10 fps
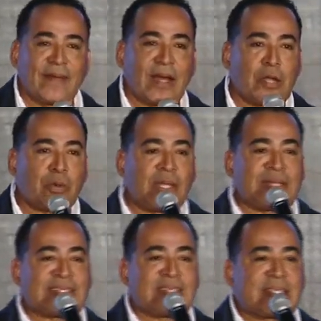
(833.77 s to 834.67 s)

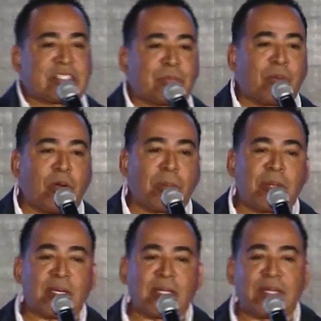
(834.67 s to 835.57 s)
Unrelenting
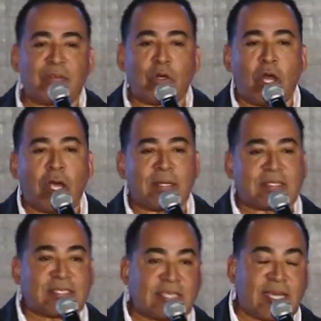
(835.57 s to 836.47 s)
disappointment can leave you heart
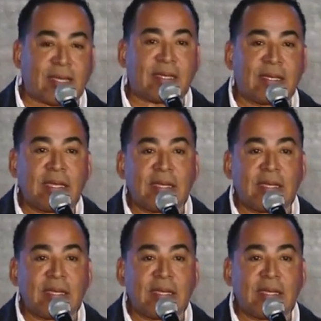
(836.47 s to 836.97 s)
sick,